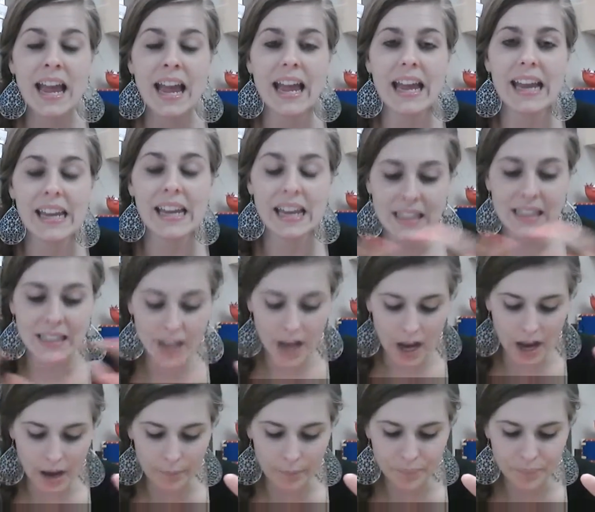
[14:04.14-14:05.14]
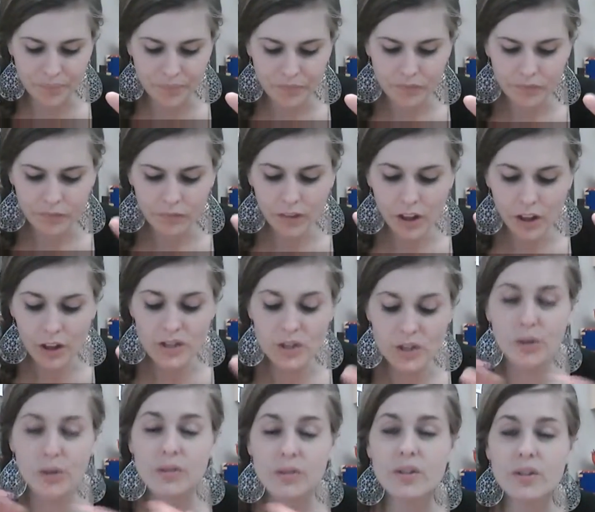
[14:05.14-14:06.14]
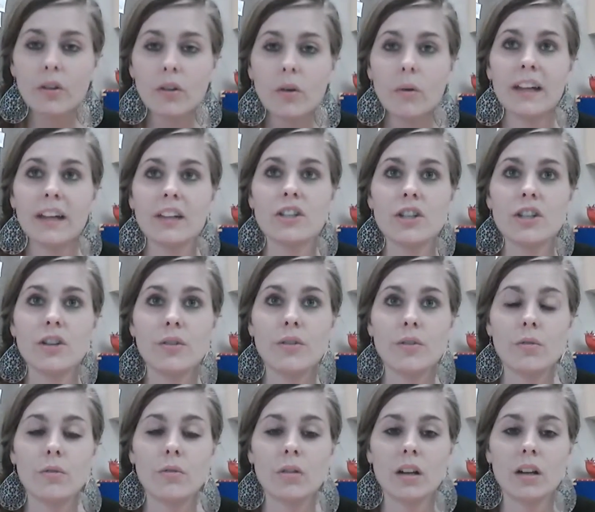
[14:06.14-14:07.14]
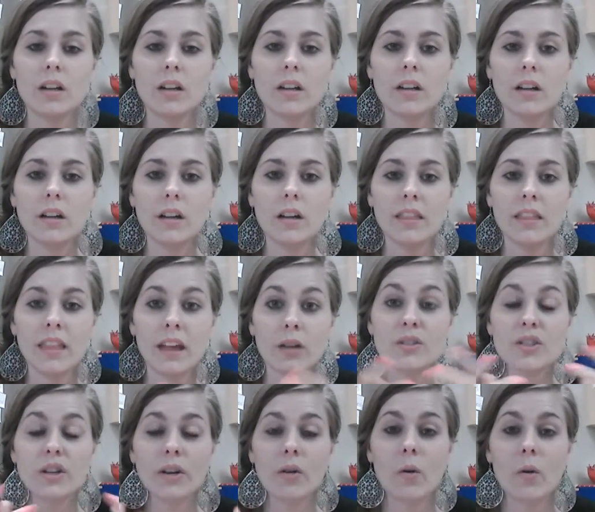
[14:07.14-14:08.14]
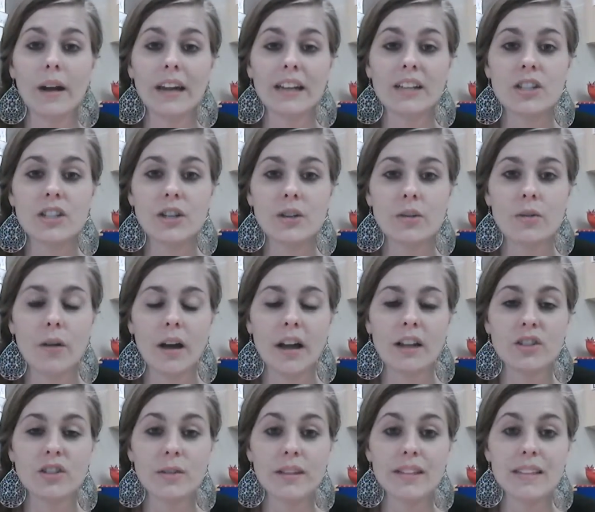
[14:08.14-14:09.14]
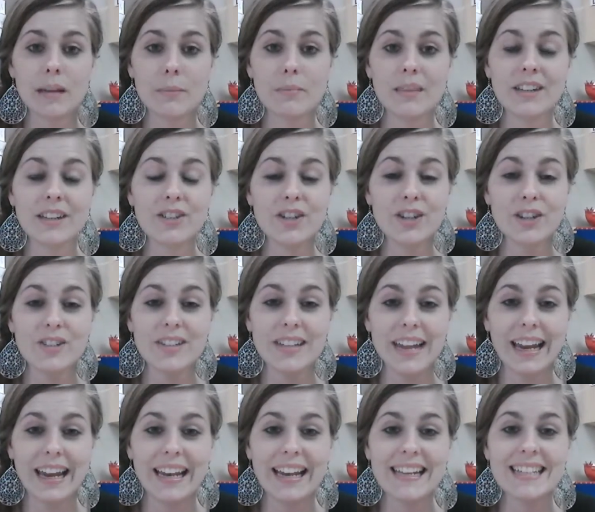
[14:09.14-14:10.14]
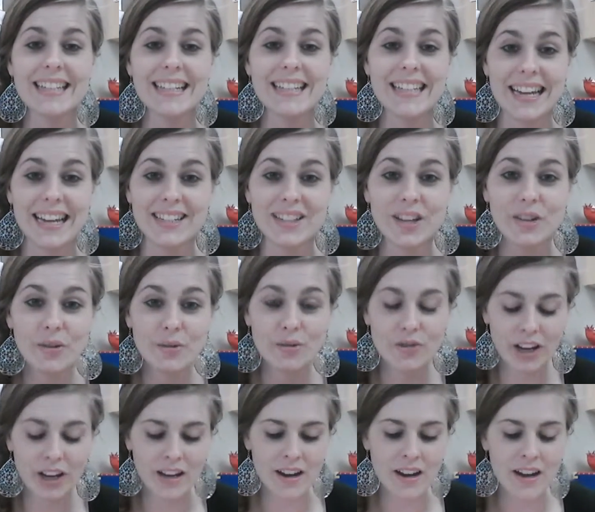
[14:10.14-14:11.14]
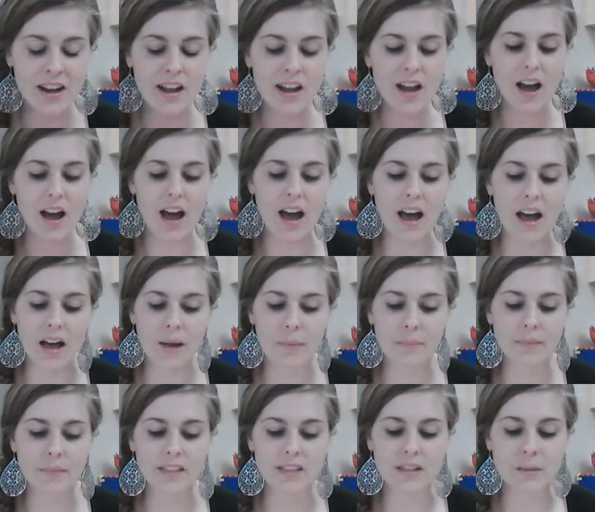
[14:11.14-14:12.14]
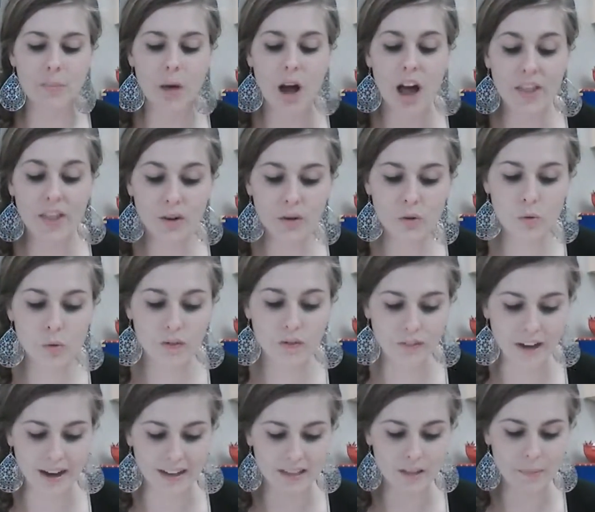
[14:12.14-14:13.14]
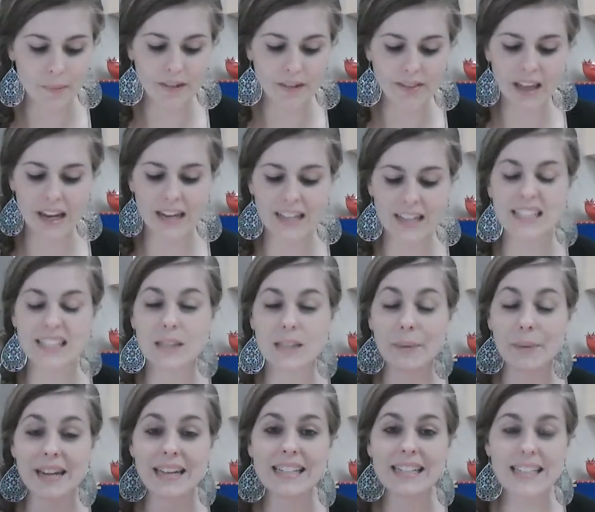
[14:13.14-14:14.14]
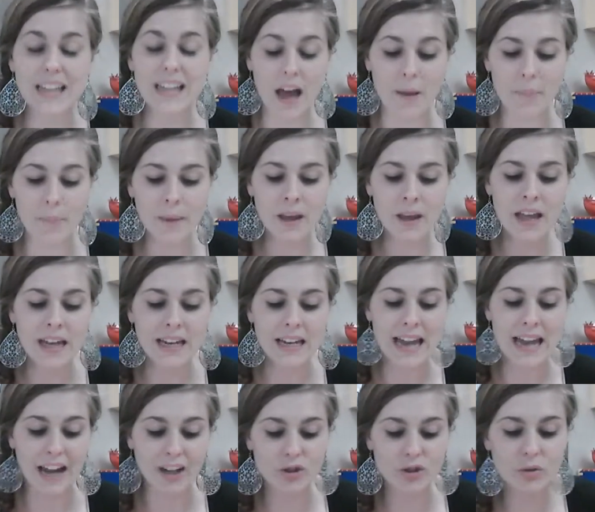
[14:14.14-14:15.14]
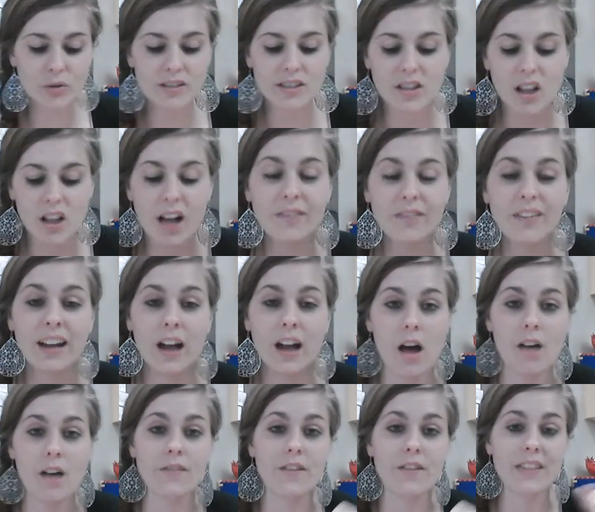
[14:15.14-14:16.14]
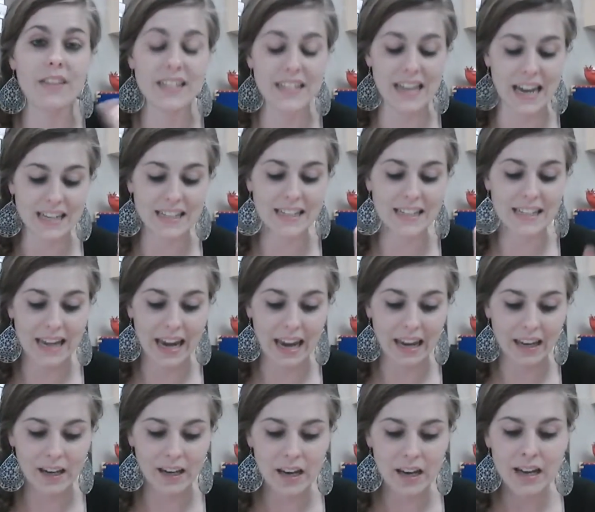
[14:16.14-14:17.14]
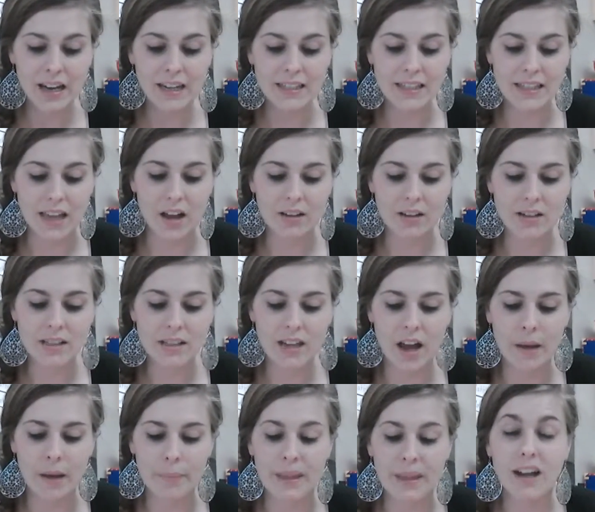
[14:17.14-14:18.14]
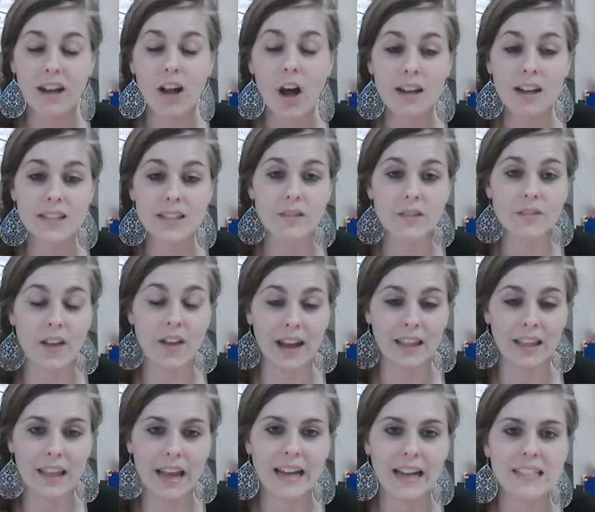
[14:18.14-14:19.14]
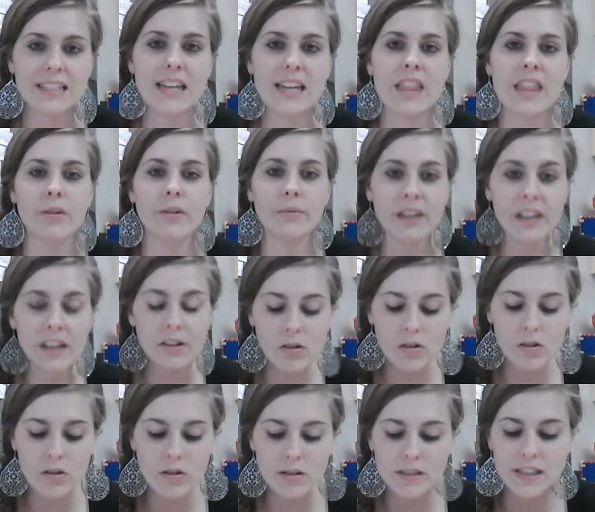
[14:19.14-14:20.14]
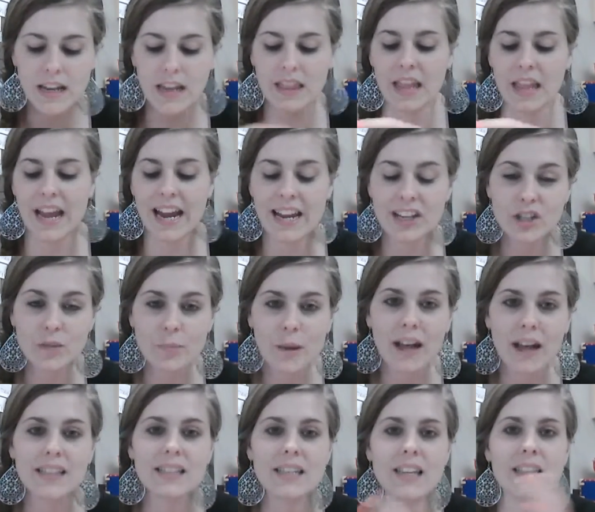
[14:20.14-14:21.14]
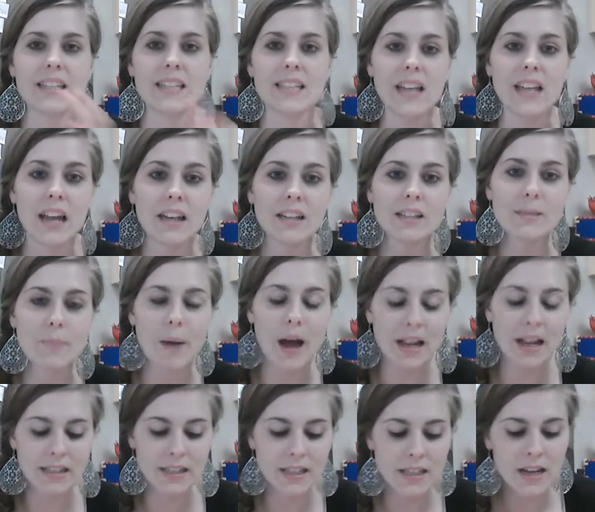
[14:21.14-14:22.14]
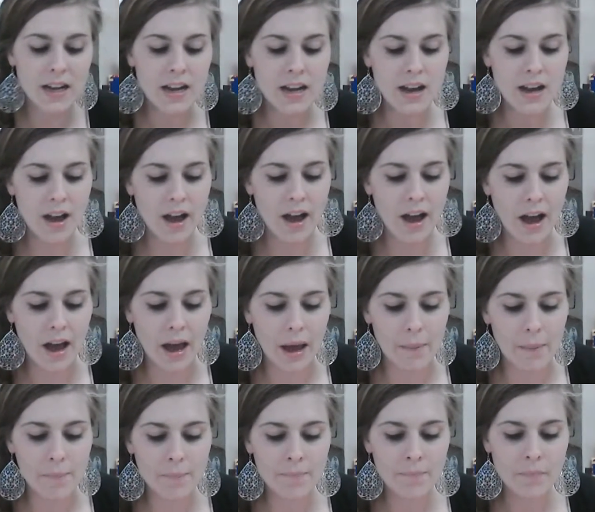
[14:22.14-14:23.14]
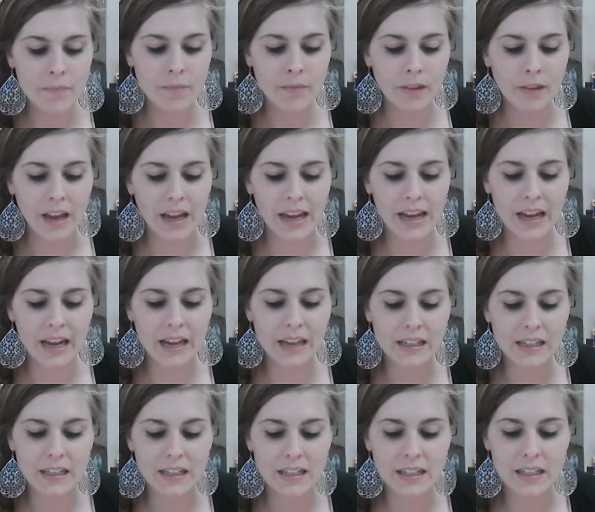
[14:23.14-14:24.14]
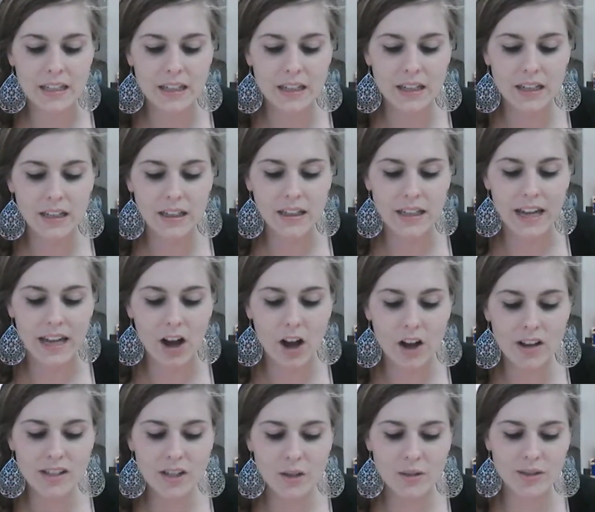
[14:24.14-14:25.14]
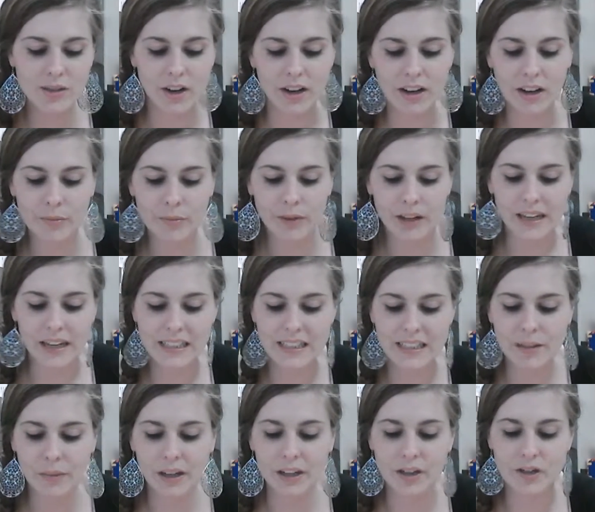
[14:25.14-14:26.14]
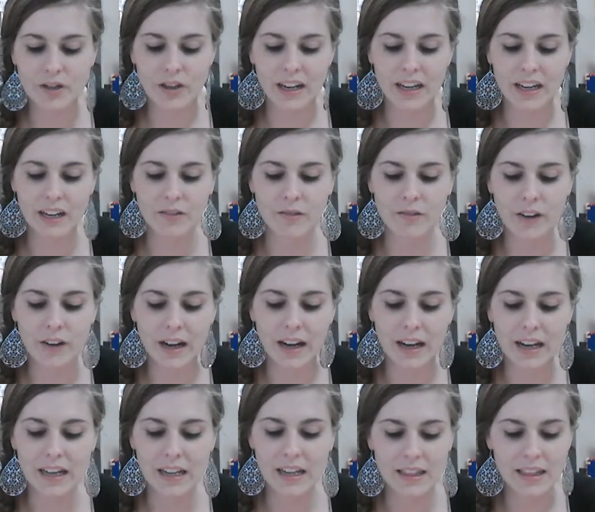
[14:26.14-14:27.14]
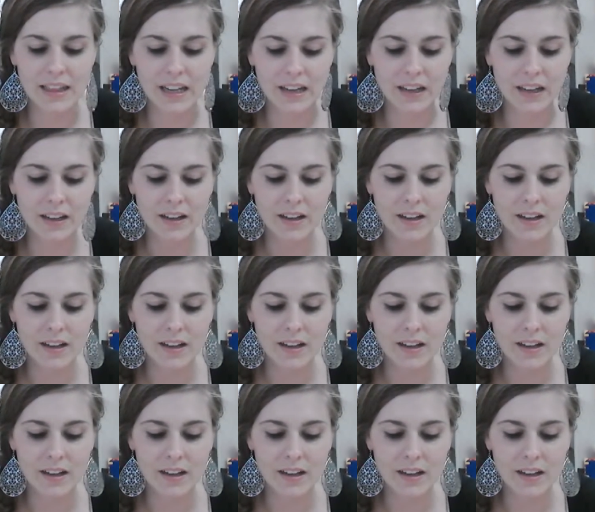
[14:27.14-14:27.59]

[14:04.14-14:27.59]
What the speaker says: And so those are going to do the same thing to your skin as the day solution. Some other cool facts about that: it speeds up natural sloughing off of the dead skin cells that cause the fine lines and the wrinkles and the age spots and the sun spots. And they also, sorry, I'm reading to make sure I didn't forget anything.